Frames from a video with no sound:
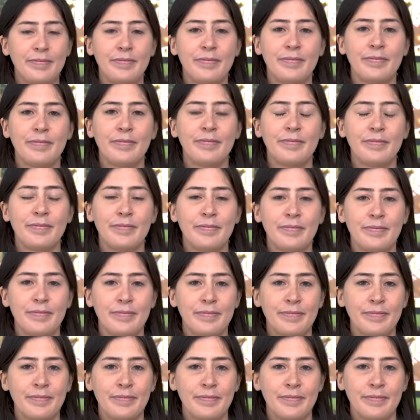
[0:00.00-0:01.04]

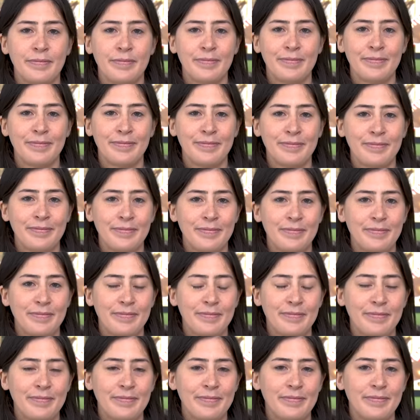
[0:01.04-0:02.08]

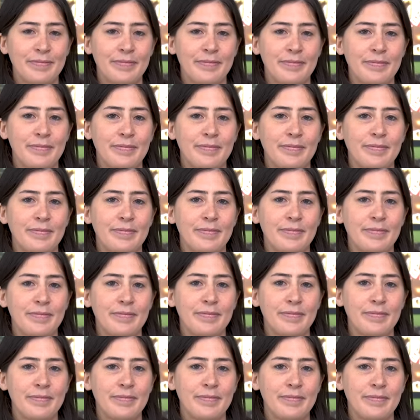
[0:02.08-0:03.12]

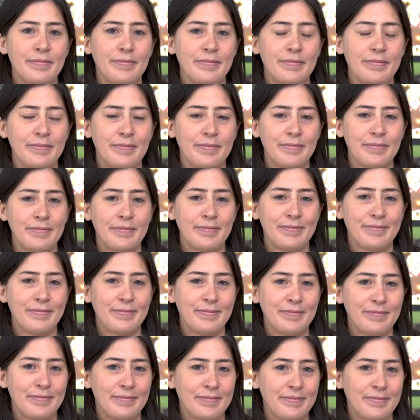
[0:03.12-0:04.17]

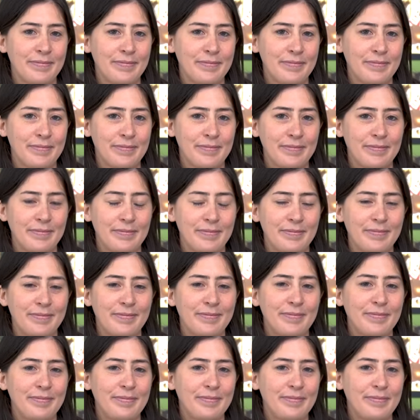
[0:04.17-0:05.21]

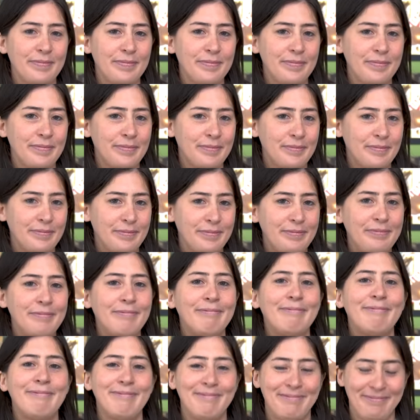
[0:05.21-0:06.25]

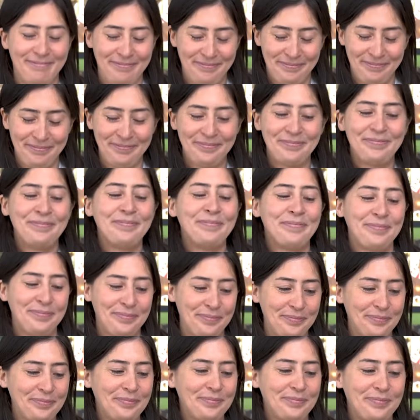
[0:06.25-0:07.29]

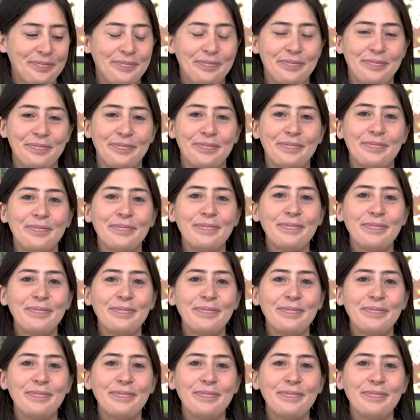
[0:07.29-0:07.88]
The person shown says nothing.